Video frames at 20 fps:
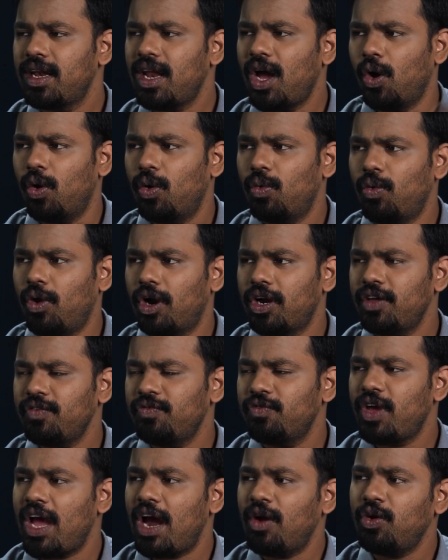Now, what
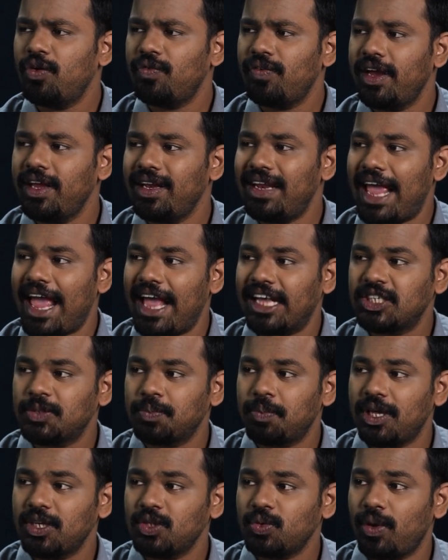if we have to find x
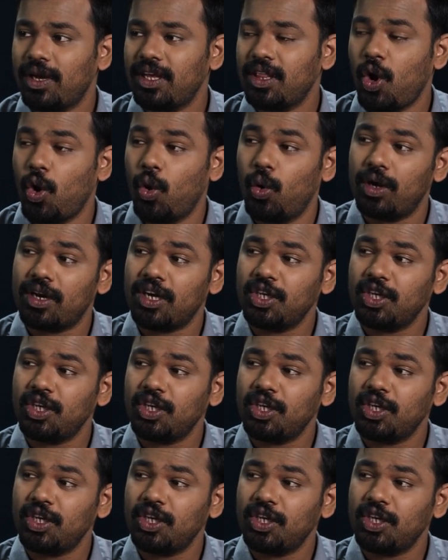plus y the whole